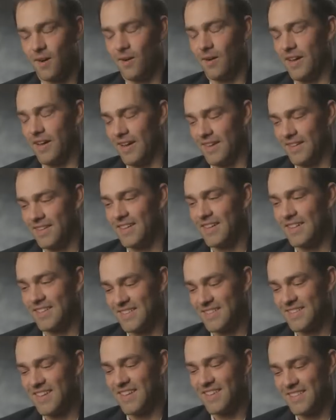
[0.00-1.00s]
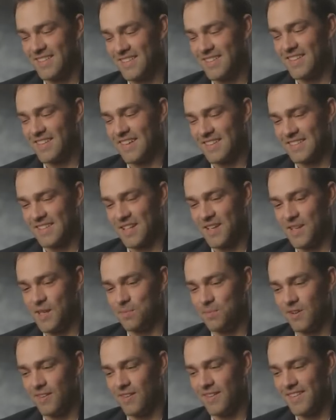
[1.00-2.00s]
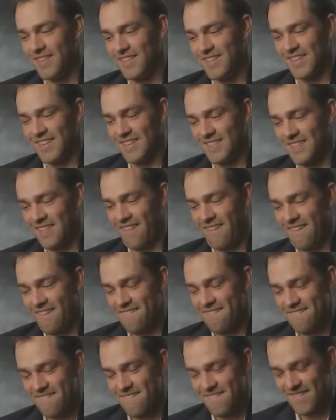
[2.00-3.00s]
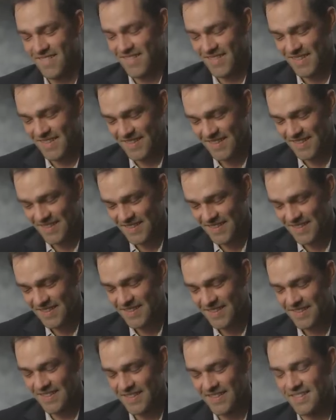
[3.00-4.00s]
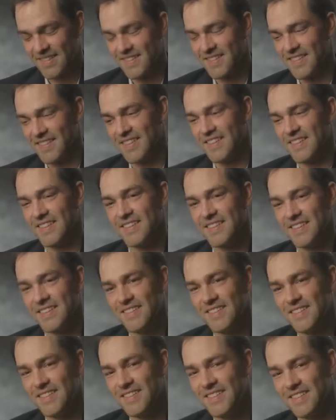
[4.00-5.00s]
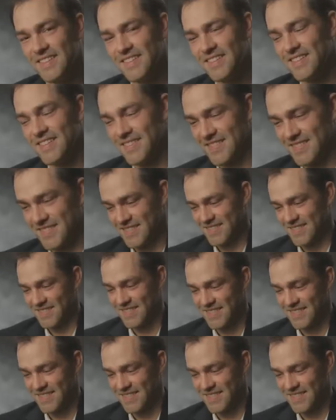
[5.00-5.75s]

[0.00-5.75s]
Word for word: Oh, yeah, that's a keeper. Yeah, I think that one's got to leak out at some point.